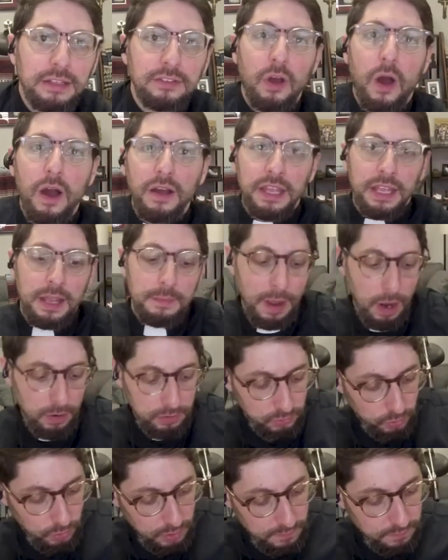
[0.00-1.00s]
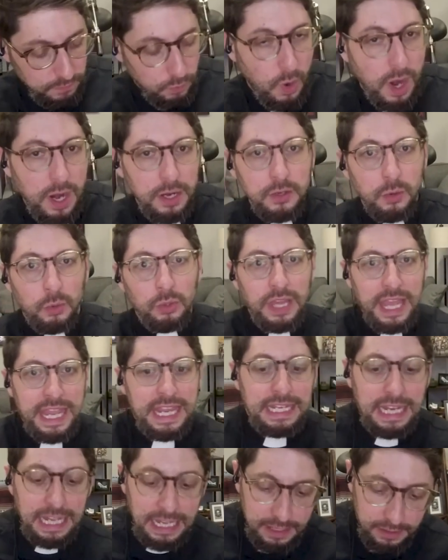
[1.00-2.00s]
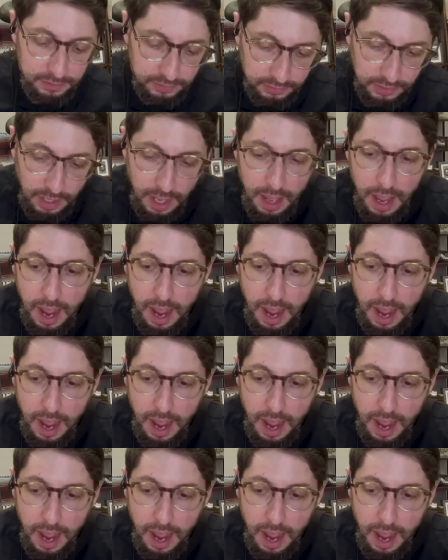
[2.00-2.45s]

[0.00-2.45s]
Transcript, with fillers: talking about sort of where your lane is,